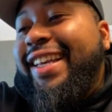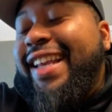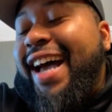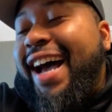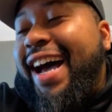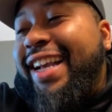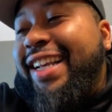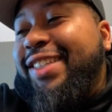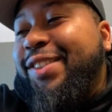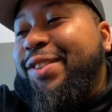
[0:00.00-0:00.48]

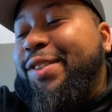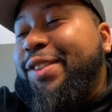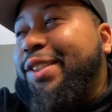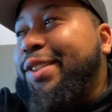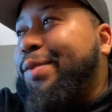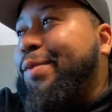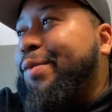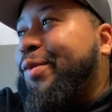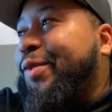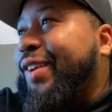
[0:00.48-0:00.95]
Nah, this was
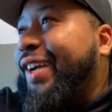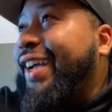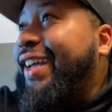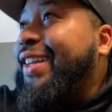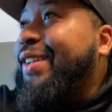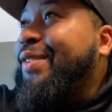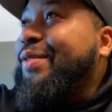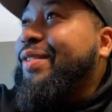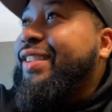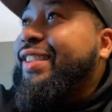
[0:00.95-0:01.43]
some
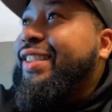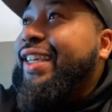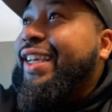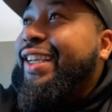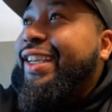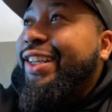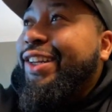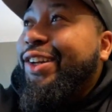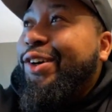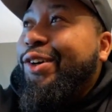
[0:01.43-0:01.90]
random
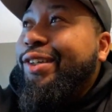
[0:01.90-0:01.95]
chick.